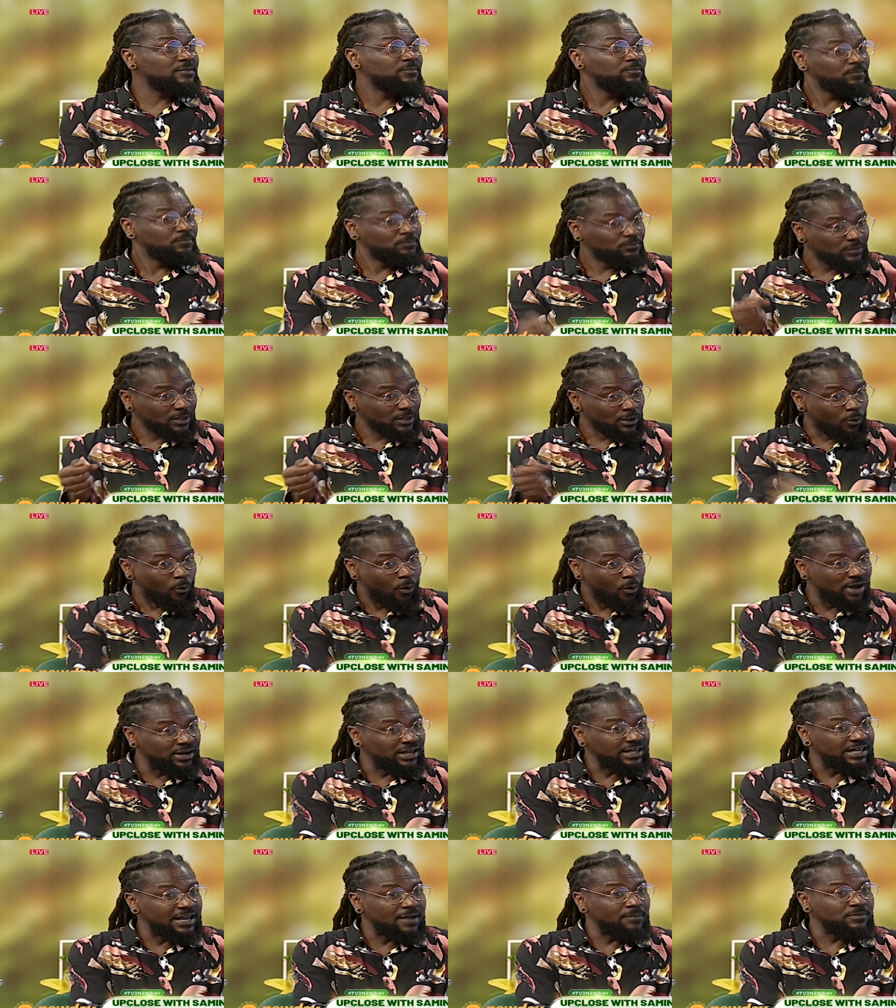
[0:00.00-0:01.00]
Mm. One
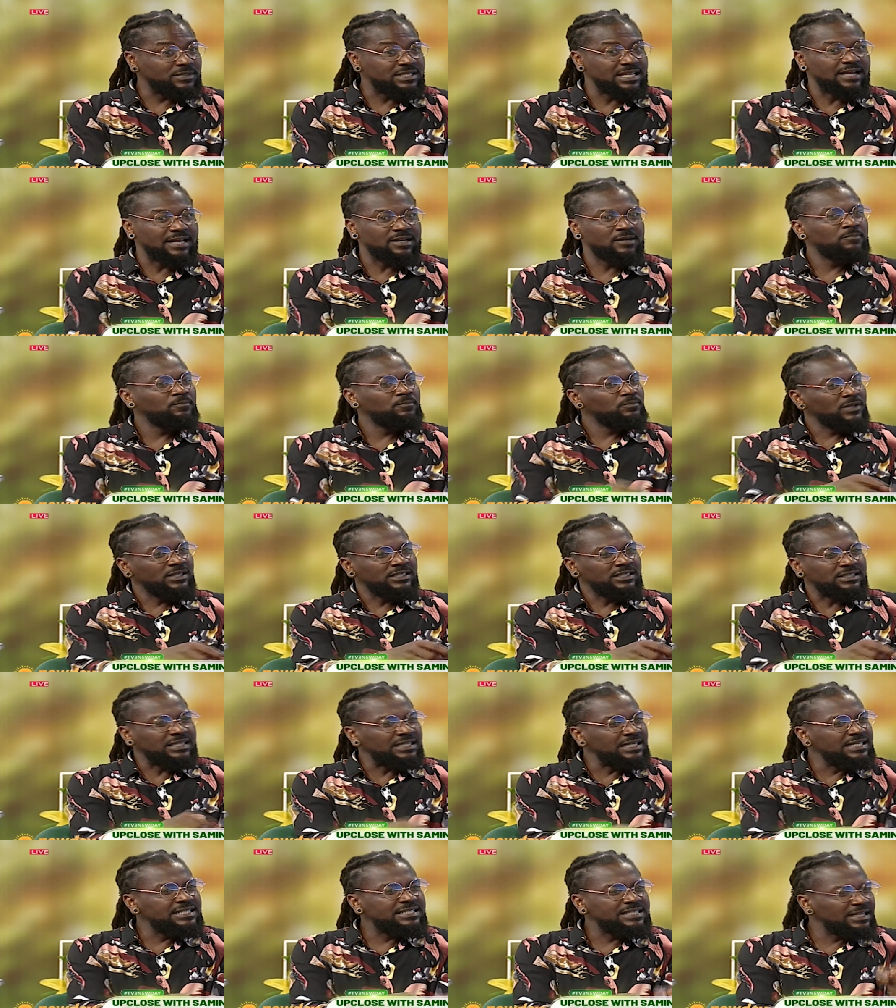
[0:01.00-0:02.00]
of them said,
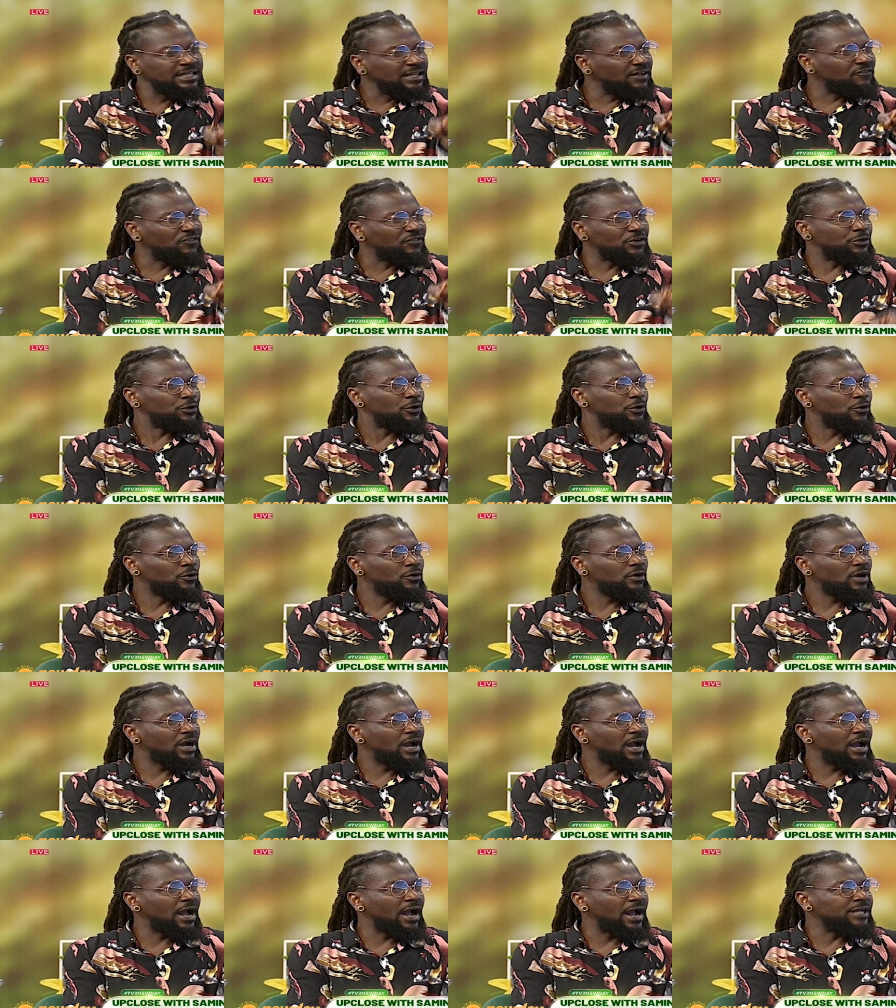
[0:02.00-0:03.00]
deleting the video
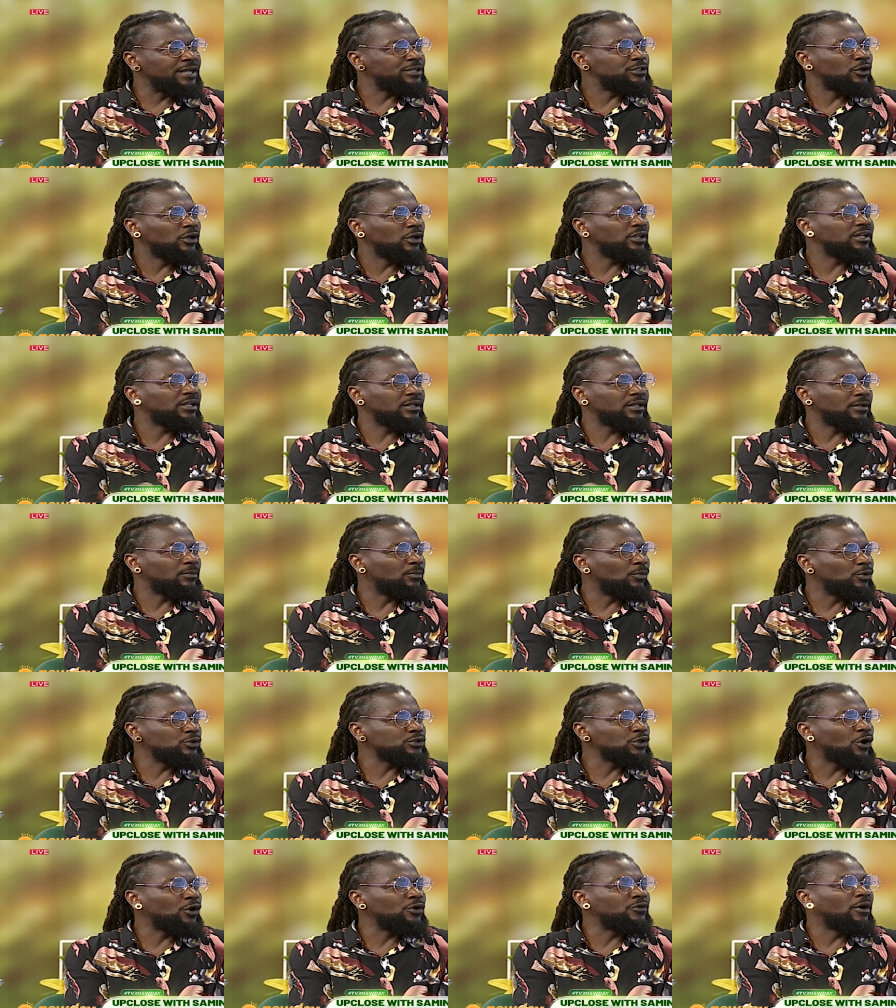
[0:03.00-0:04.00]
is not the
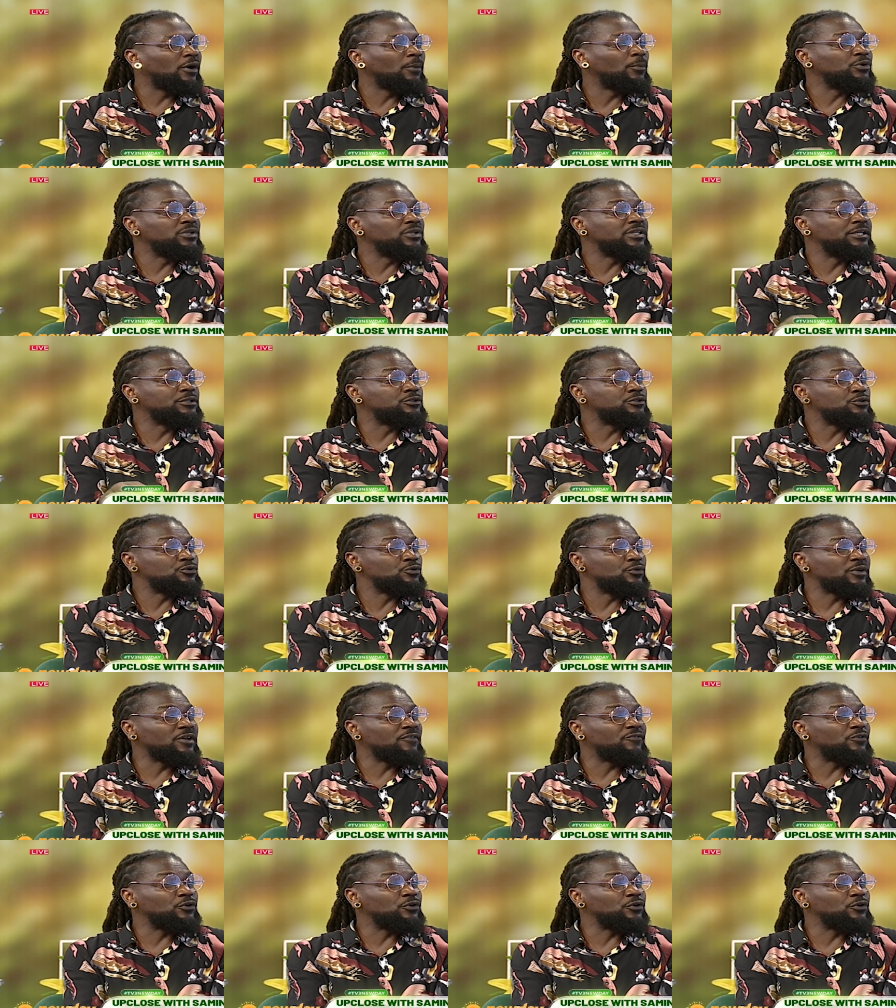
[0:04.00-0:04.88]
most honorable thing to do if right.